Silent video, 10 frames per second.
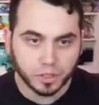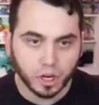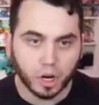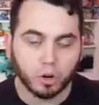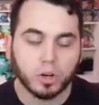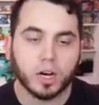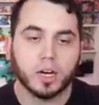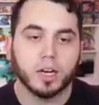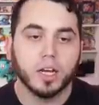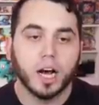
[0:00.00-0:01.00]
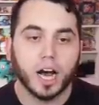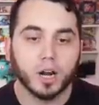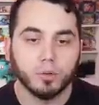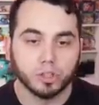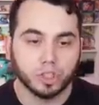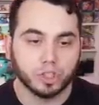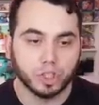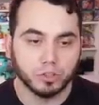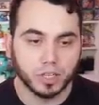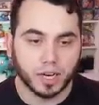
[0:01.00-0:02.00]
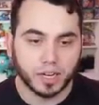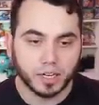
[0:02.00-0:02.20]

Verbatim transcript: Oh God, I almost just choked that.